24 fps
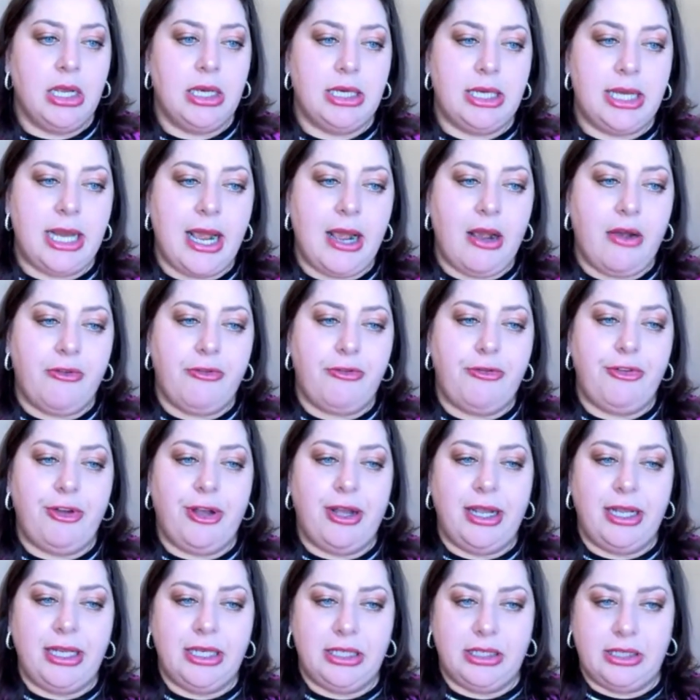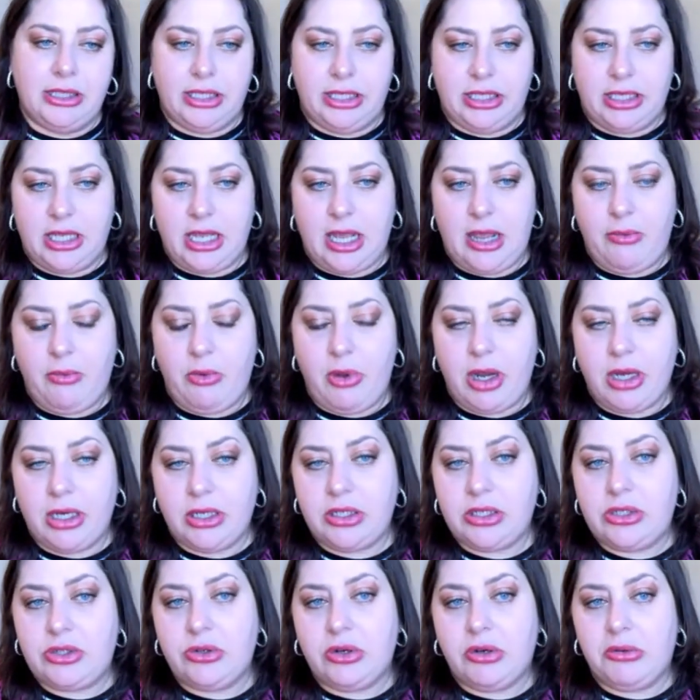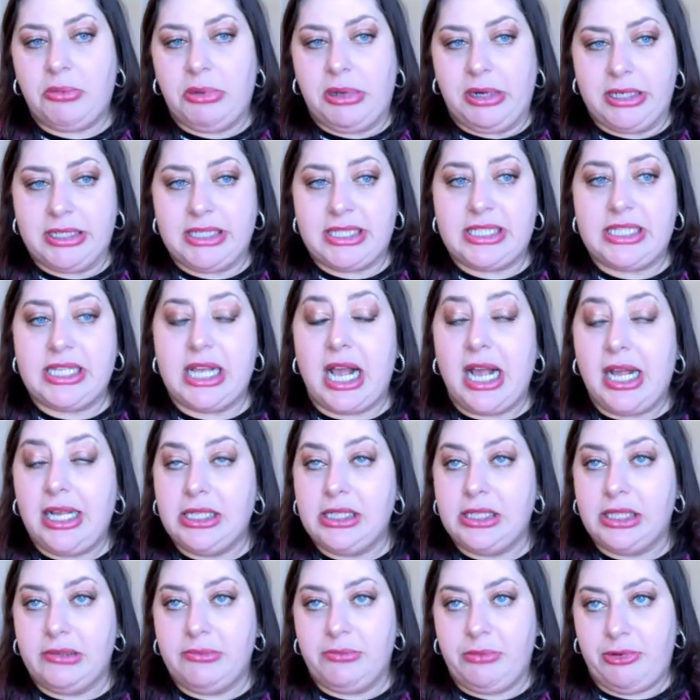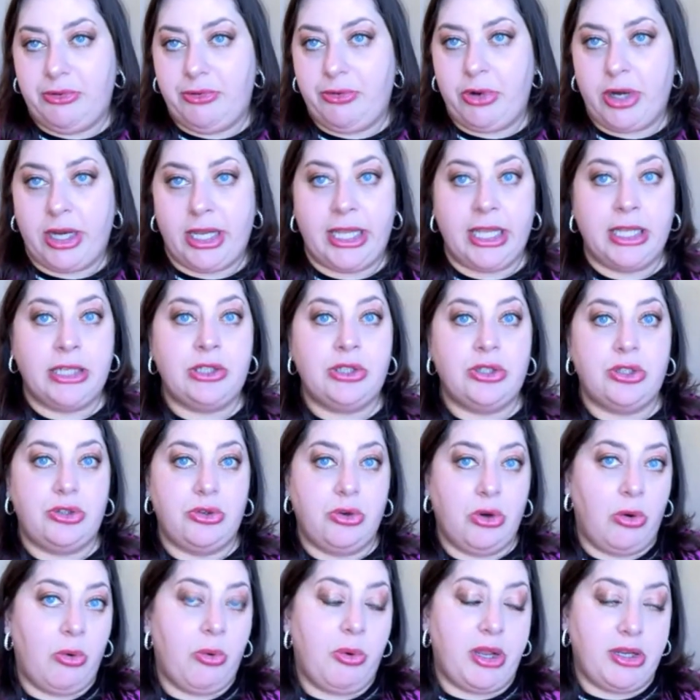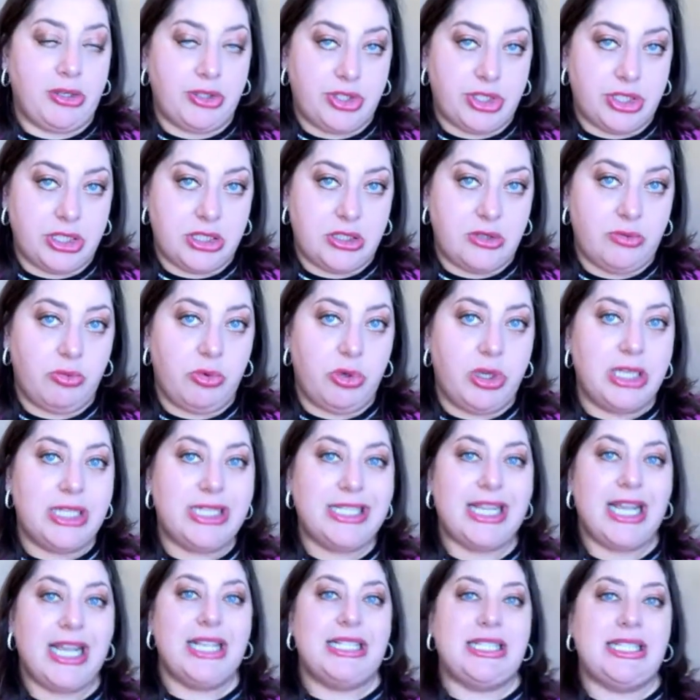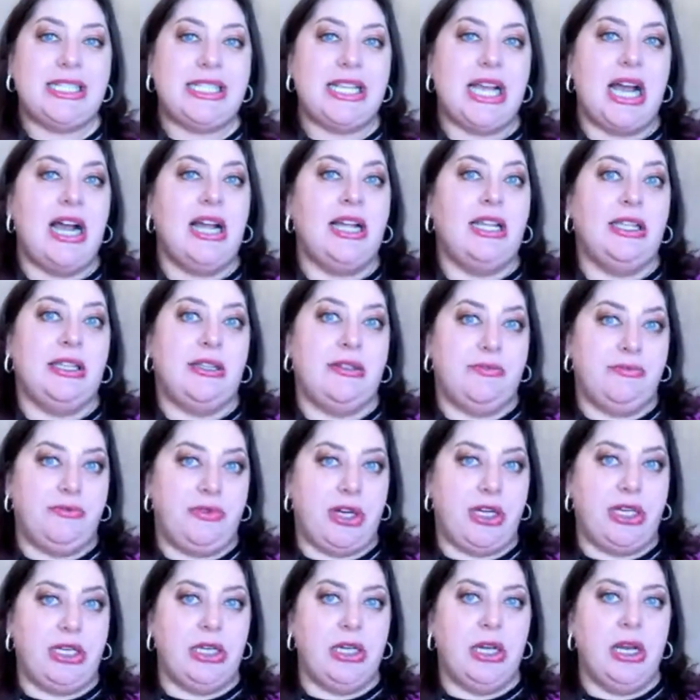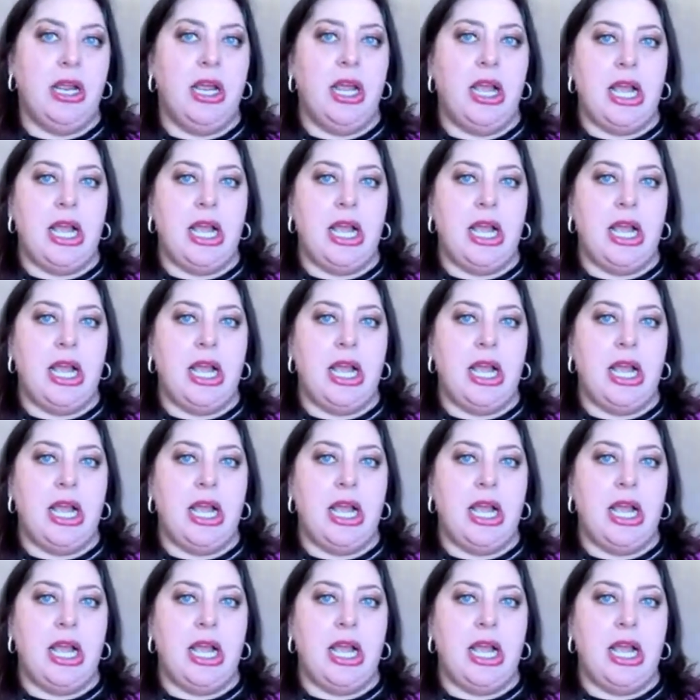Now, finally, I wanted to talk about asylum before I get to your questions. What is asylum, right?